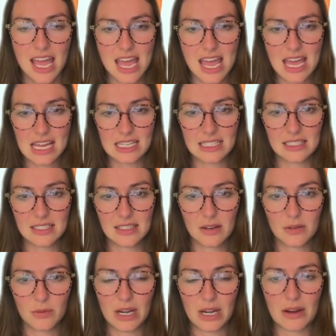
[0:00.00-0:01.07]
And
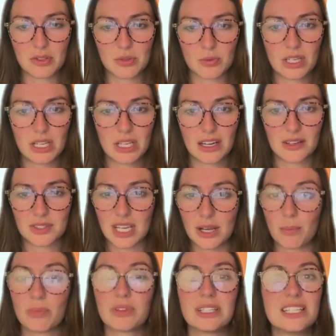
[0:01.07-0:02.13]
when I was reading it, I was
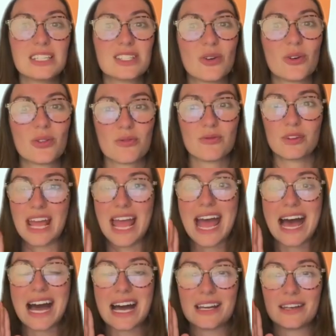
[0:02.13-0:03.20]
like, please go through and
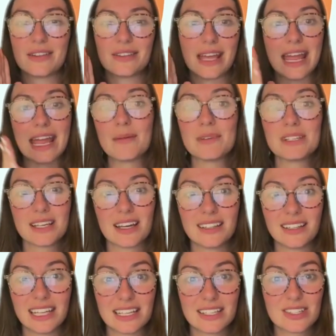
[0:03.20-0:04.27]
add the Amazon
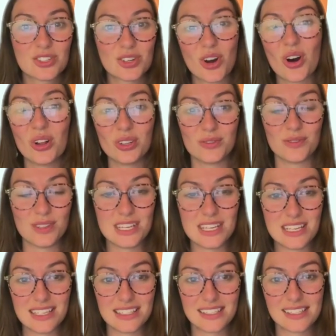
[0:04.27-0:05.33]
links to all of
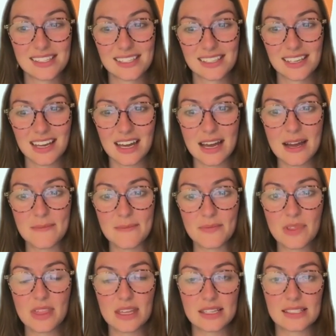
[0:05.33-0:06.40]
these
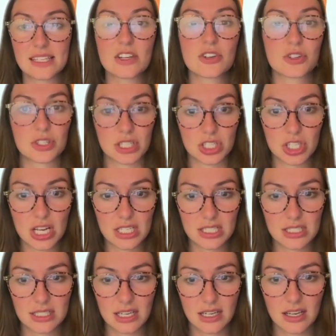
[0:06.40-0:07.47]
things that you're
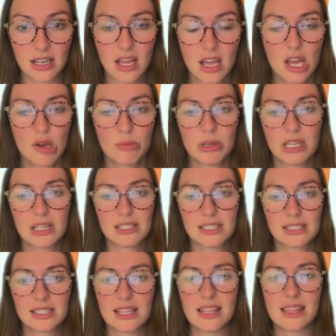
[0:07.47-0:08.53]
suggesting,
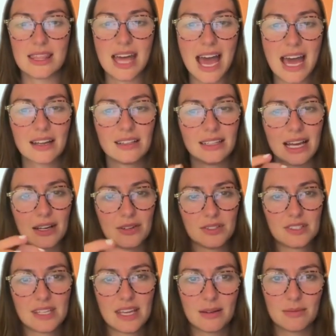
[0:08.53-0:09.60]
because that
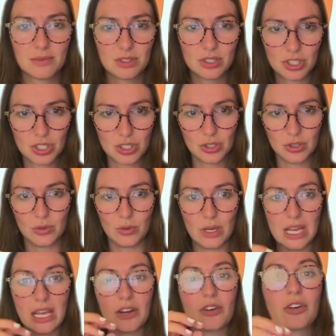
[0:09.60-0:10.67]
allows them to
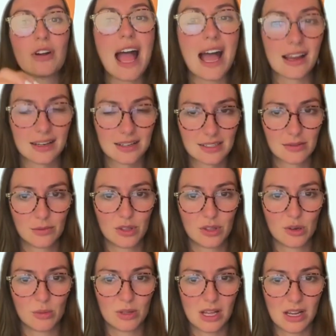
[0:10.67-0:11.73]
interact with
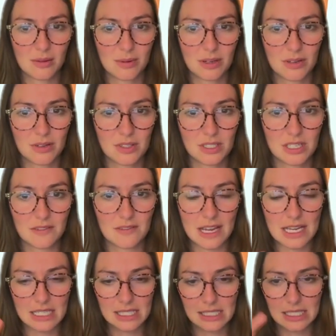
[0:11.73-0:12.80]
your blog post. If
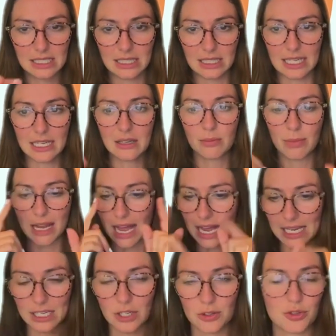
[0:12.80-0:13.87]
I see a link, my
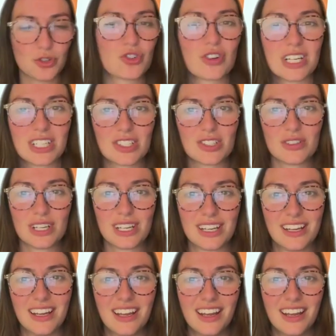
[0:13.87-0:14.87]
eye goes straight to it.